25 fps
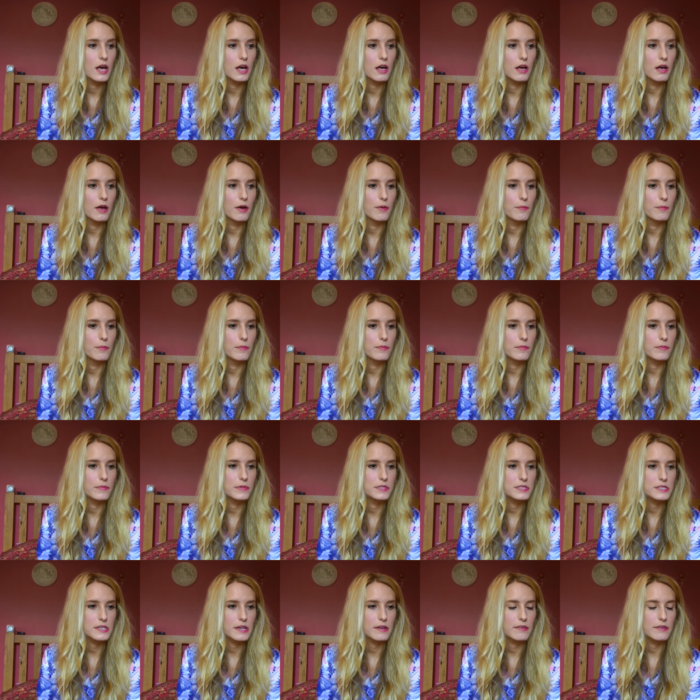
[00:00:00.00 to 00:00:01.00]
Um,
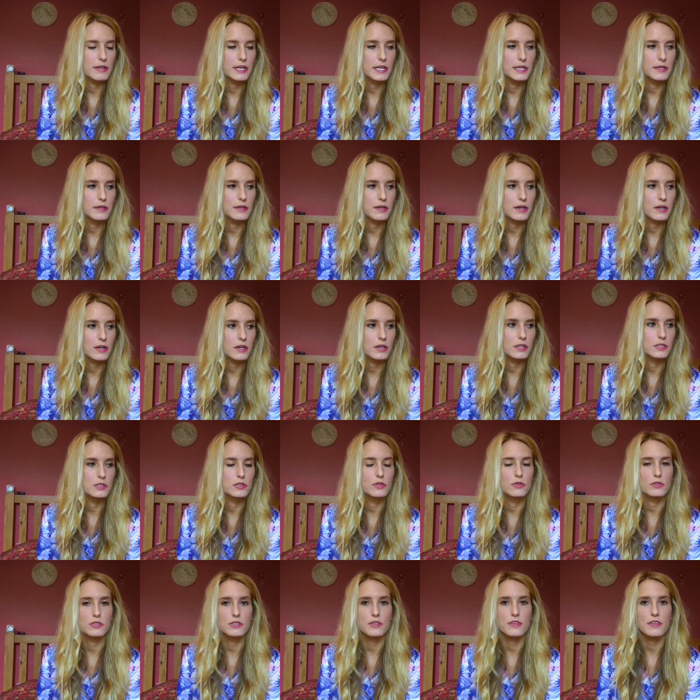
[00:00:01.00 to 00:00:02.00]
it's very hard
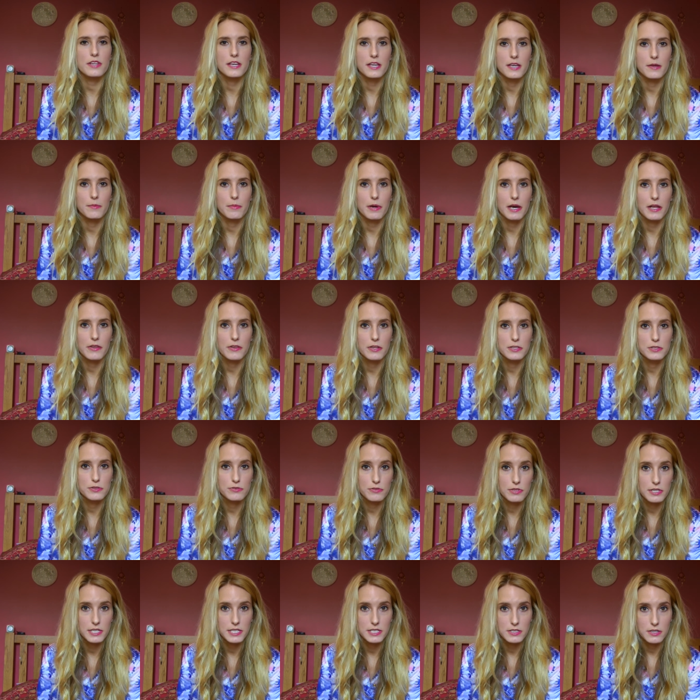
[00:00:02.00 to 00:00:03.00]
not to think about those
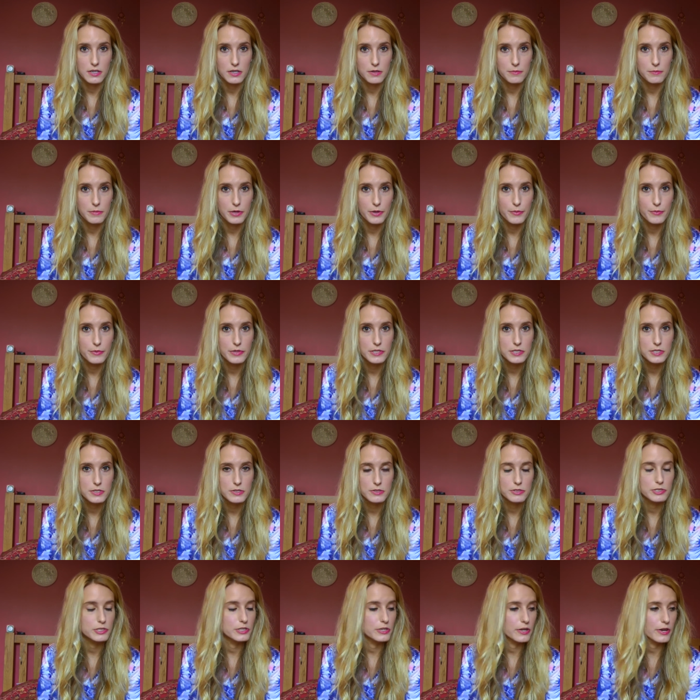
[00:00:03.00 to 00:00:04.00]
really dark
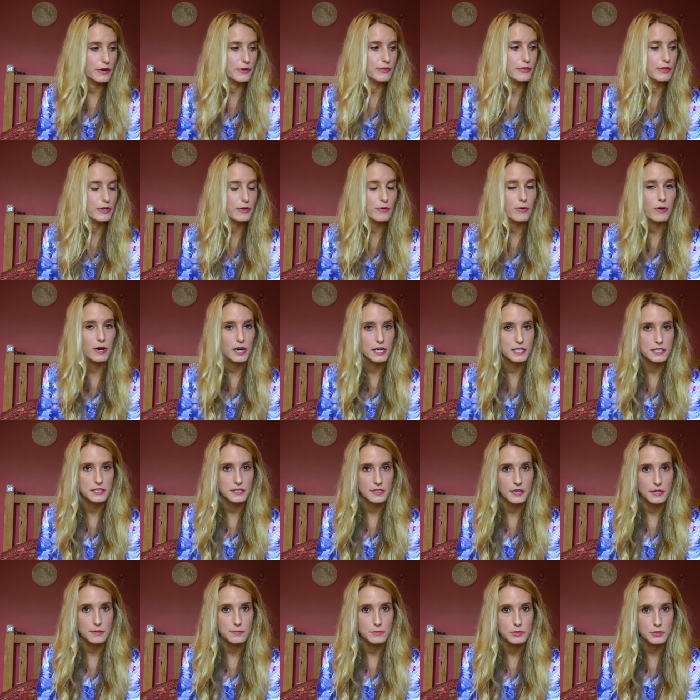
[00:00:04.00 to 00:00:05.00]
moments, you know, in the quiet
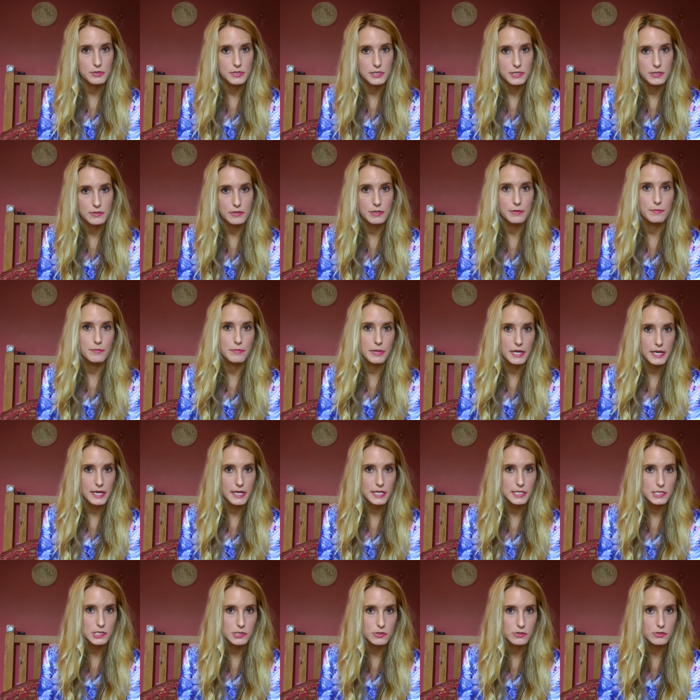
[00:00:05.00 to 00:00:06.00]
times when you're in
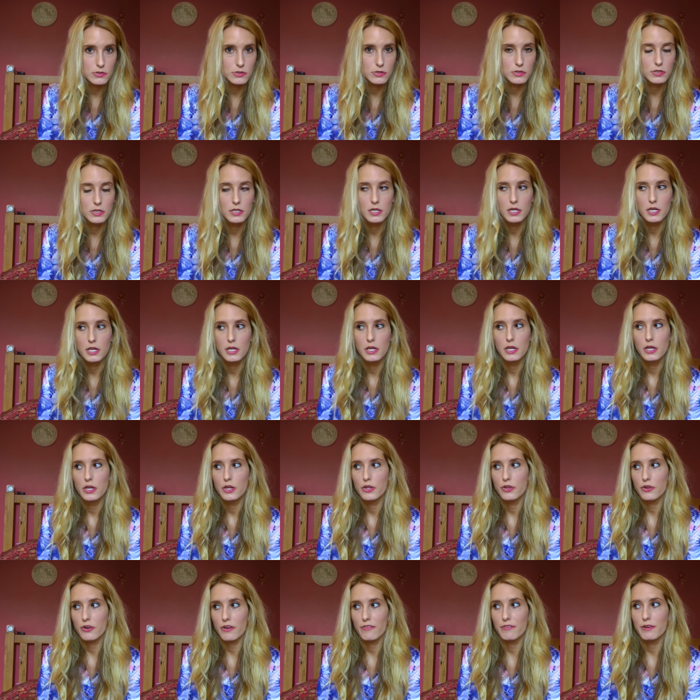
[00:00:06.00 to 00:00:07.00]
bed or
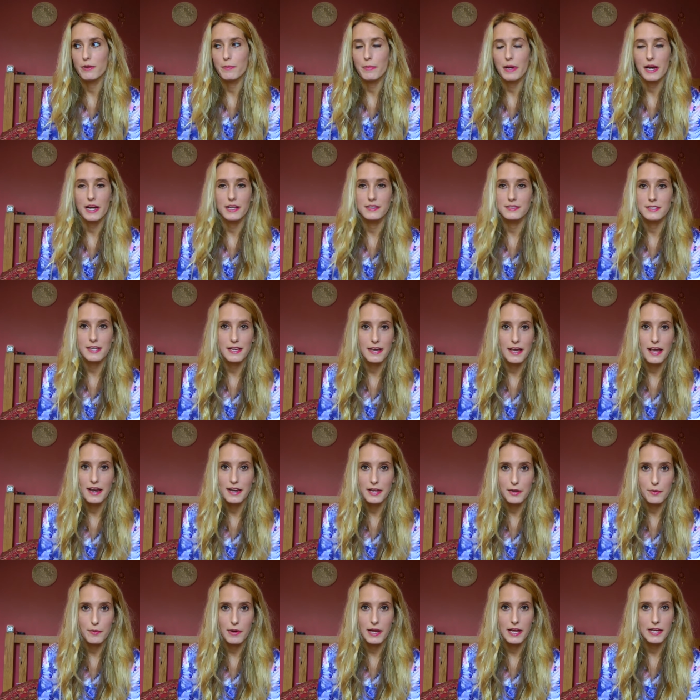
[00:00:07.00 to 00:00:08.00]
you're having a bad day
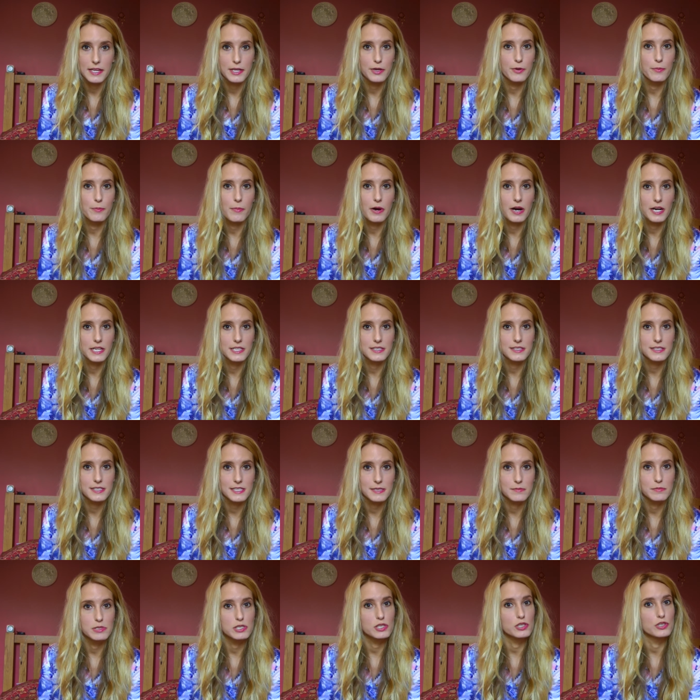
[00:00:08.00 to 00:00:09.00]
anyway, your mind
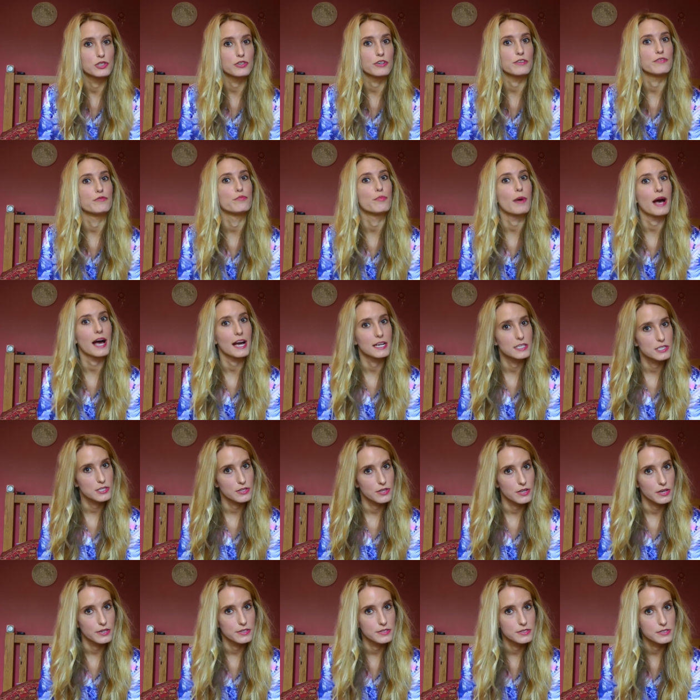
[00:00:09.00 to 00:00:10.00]
seems to drift back to
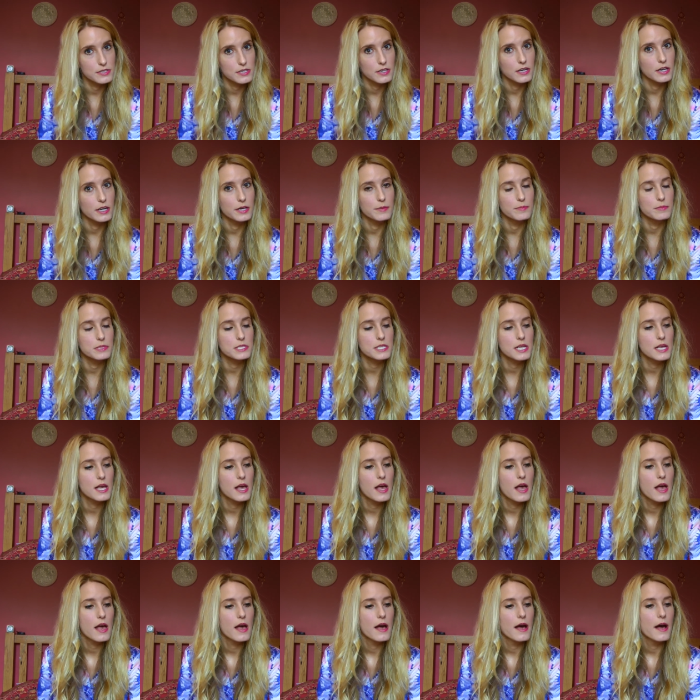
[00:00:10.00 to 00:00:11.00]
those times.
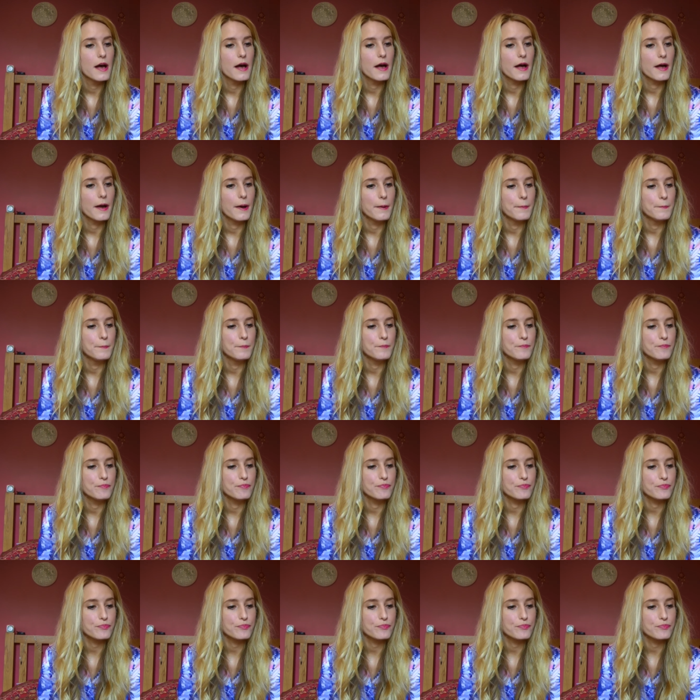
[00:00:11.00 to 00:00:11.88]
Um,